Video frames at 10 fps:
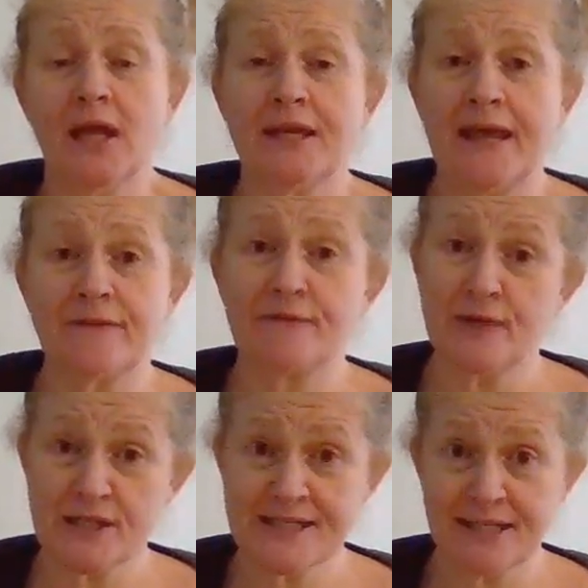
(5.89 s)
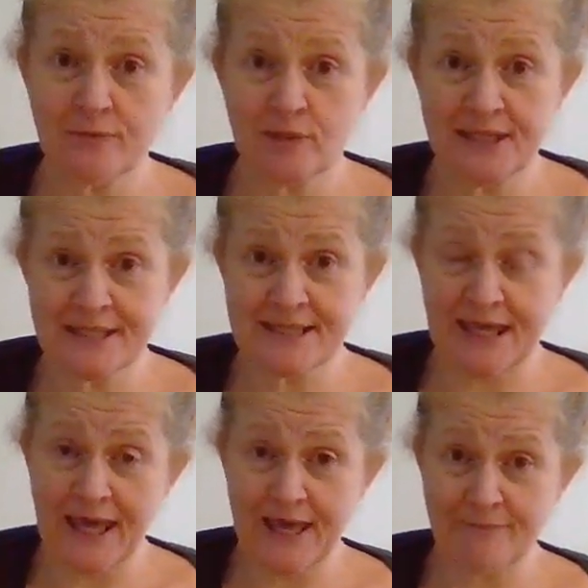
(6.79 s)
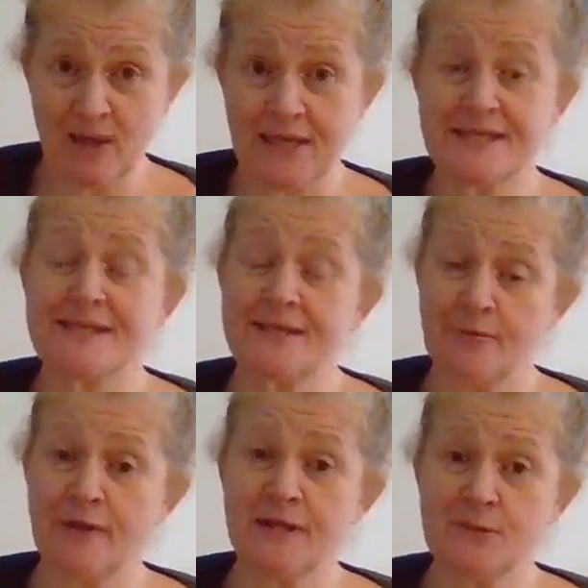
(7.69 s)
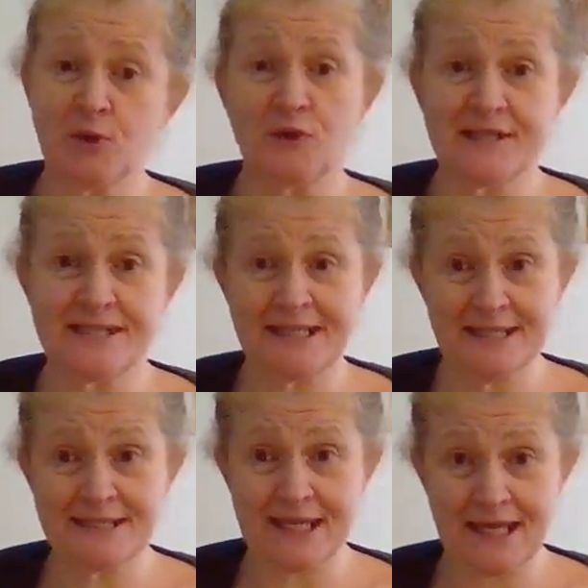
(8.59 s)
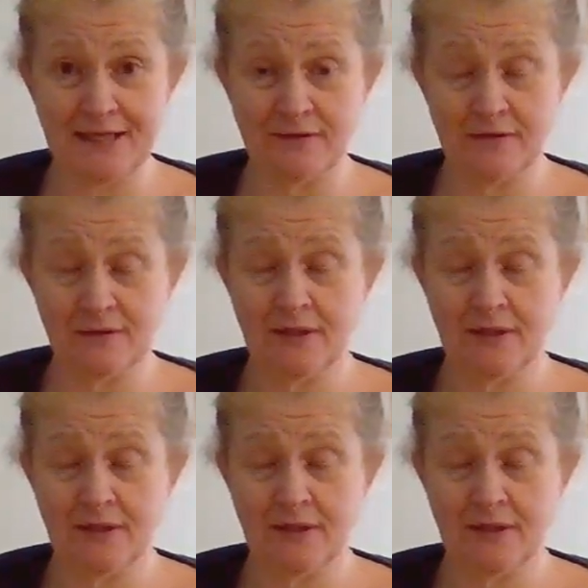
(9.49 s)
Now the first thing we need to get is something to put the seeds in.